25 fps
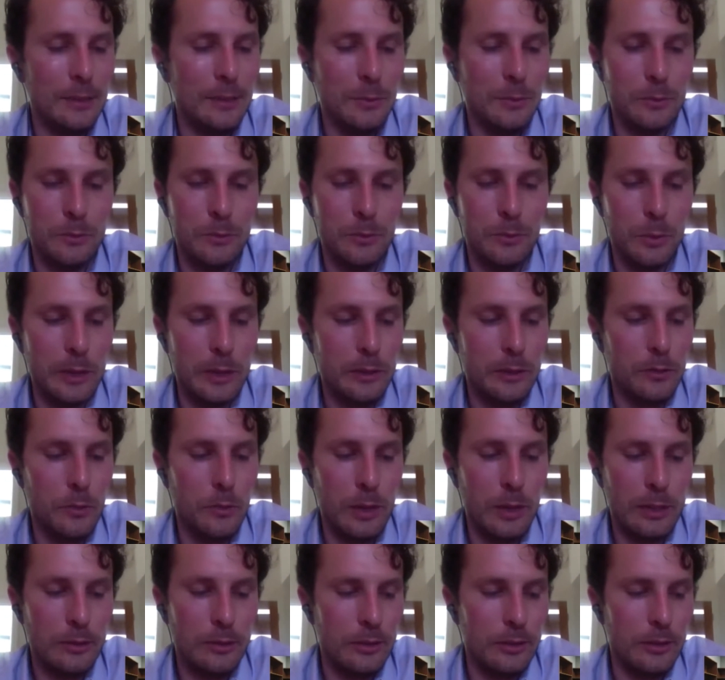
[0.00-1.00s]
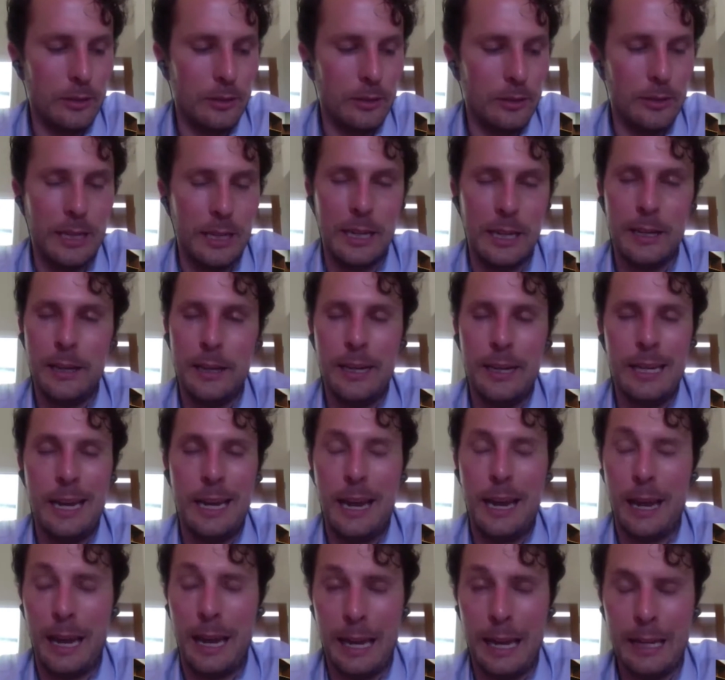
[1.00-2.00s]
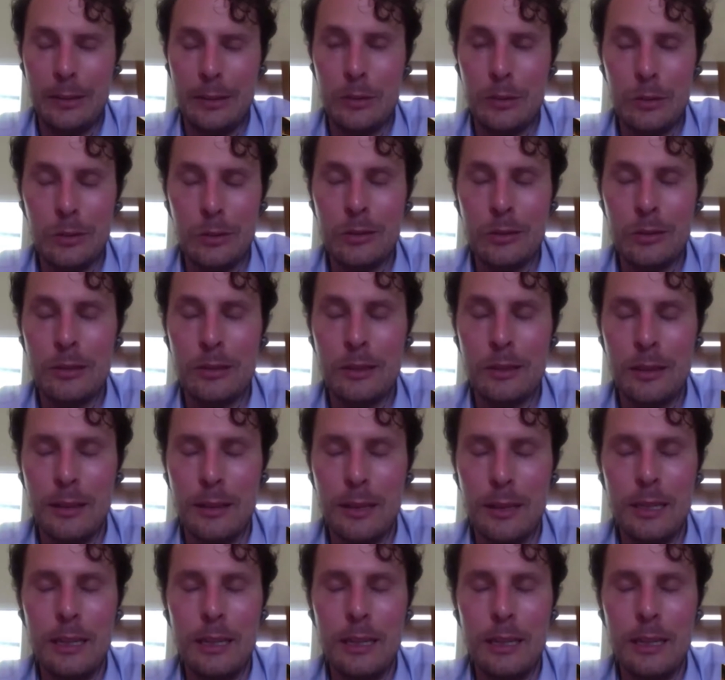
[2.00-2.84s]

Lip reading: some weird questions, getting kind of handled,